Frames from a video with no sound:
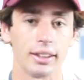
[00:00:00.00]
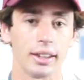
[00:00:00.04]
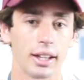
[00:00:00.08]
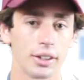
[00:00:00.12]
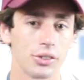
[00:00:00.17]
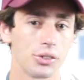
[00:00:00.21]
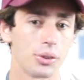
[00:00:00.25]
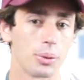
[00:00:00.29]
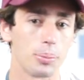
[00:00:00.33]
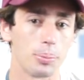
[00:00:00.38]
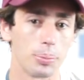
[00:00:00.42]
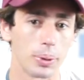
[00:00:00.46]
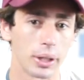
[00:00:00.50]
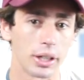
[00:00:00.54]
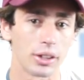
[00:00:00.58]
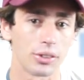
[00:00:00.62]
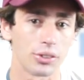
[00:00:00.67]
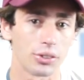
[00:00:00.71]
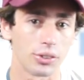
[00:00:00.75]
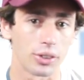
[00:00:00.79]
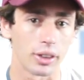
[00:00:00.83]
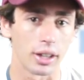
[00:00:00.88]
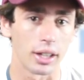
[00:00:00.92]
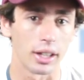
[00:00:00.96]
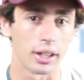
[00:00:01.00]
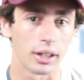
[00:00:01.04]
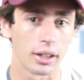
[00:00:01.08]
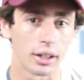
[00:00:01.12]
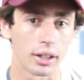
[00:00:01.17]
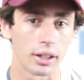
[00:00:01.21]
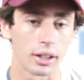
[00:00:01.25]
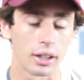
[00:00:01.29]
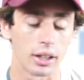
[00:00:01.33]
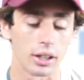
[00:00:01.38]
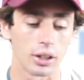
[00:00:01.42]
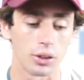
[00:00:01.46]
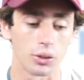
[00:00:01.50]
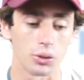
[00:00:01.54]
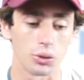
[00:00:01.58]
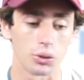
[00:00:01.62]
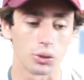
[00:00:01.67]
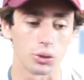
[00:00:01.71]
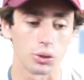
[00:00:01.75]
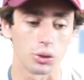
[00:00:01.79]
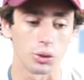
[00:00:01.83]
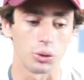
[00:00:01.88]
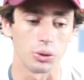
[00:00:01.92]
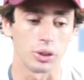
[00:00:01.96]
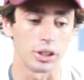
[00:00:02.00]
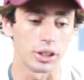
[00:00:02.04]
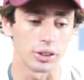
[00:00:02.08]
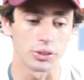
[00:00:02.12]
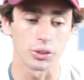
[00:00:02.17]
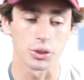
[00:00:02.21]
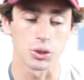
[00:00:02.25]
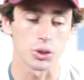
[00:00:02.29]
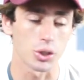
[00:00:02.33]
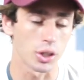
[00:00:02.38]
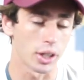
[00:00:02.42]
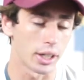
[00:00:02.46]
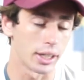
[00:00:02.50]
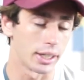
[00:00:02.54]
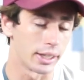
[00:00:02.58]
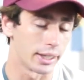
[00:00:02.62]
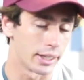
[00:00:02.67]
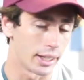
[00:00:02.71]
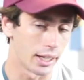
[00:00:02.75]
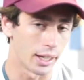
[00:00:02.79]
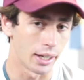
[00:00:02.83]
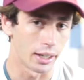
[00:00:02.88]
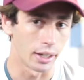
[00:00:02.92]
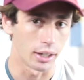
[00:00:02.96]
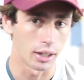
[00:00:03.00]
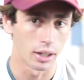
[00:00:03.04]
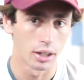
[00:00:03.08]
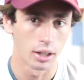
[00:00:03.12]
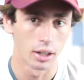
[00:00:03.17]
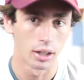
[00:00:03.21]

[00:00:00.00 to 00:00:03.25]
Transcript: That's the biggest thing, is you need to try again.